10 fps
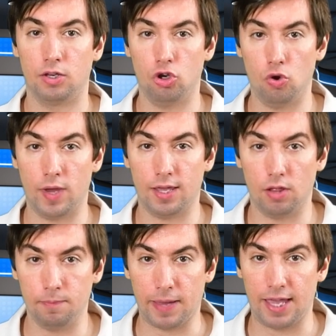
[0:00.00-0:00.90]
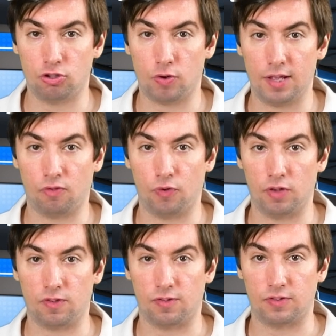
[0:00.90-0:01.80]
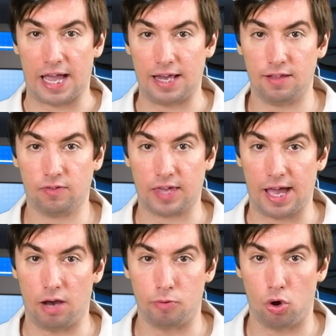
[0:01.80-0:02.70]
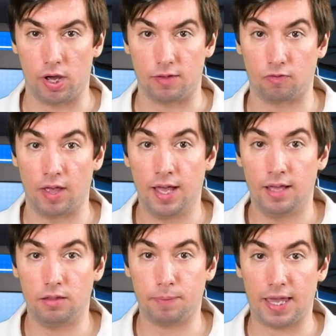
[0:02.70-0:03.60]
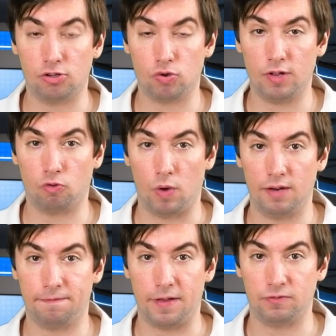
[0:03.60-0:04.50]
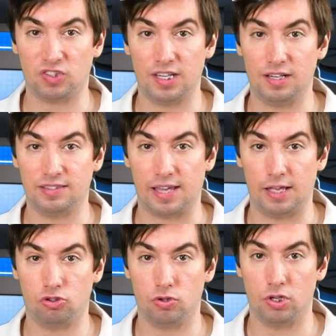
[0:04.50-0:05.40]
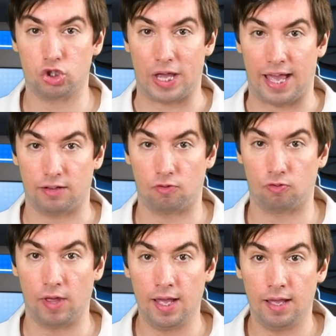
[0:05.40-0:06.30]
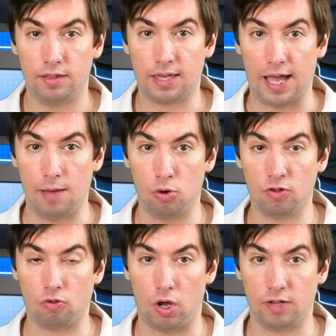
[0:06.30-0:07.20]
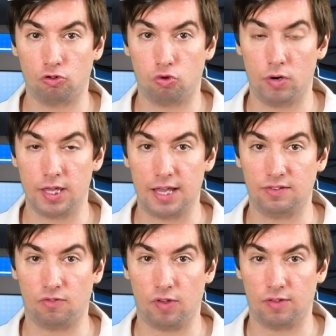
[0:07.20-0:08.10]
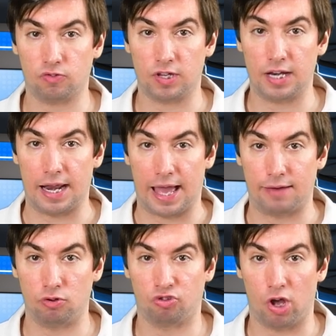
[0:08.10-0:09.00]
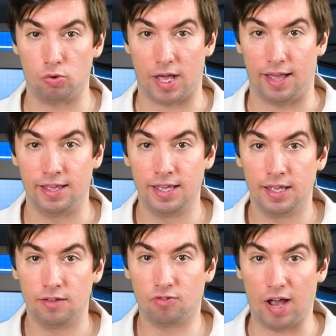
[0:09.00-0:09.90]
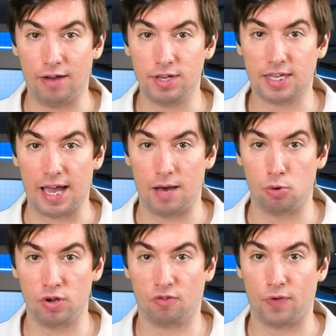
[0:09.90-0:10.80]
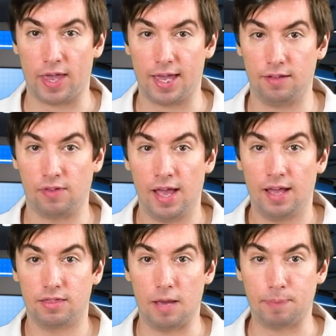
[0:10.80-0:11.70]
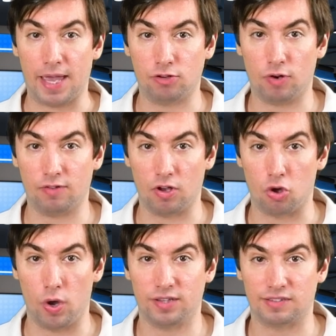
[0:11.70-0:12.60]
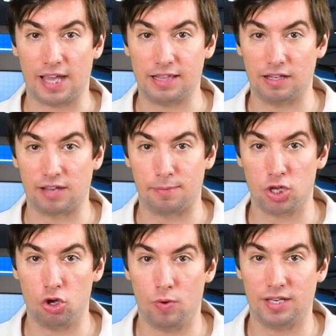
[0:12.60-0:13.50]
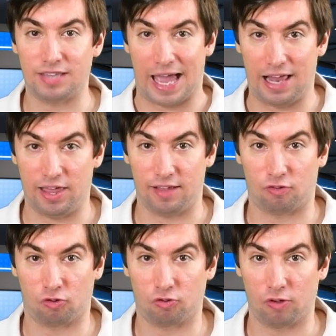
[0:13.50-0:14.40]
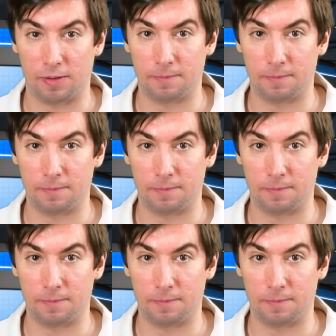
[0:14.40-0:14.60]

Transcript: New England Patriots versus Dallas Cowboys. The Patriots won 15 to 10 to the Jets. The Cowboys lost 28 to 16 at Arizona. Sorry, Cowboys fans, the Patriots are going to take the W in Dallas.